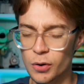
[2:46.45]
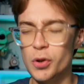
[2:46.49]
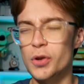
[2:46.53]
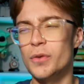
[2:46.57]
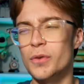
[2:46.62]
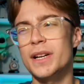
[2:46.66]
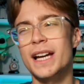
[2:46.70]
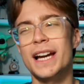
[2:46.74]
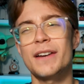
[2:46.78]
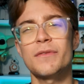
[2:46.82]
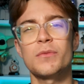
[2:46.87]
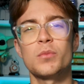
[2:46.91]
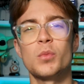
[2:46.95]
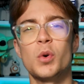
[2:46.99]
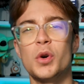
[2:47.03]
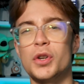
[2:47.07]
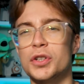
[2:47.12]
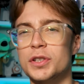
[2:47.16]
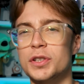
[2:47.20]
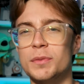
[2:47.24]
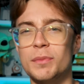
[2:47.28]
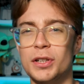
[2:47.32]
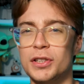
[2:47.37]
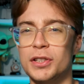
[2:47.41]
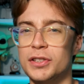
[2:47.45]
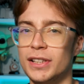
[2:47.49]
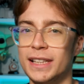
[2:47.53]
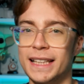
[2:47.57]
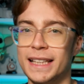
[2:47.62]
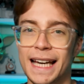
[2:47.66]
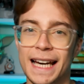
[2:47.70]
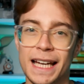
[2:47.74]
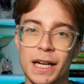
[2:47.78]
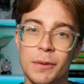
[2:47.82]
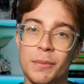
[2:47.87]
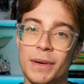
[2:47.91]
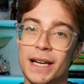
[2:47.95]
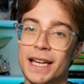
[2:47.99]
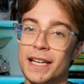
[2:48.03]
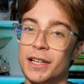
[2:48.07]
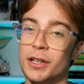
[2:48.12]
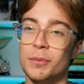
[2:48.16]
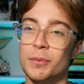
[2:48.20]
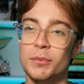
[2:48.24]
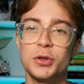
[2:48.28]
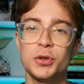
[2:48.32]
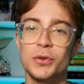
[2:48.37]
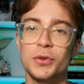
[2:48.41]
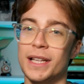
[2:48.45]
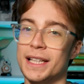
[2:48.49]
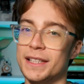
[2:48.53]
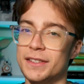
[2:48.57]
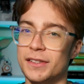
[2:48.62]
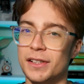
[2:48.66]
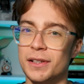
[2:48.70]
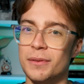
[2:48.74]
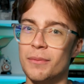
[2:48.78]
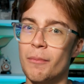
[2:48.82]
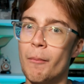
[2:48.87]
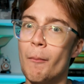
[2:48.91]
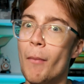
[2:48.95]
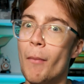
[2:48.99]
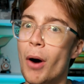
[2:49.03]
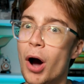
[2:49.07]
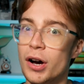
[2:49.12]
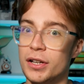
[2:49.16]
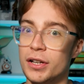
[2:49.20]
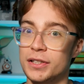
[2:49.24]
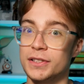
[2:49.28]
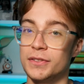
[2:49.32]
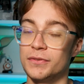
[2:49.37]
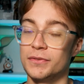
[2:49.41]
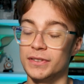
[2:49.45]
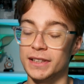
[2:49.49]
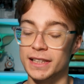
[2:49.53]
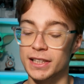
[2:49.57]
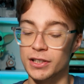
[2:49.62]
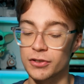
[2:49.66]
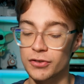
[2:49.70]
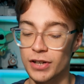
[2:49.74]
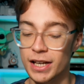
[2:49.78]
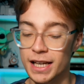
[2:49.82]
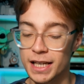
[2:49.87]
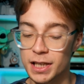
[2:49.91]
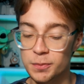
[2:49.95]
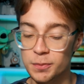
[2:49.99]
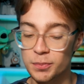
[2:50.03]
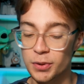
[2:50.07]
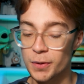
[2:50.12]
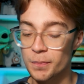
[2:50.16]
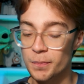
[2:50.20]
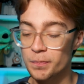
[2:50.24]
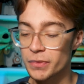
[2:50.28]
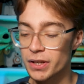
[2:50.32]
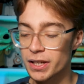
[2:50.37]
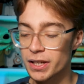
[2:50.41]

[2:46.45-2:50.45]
although I haven't watched much like anime, and I'm sure that's like masterfully created,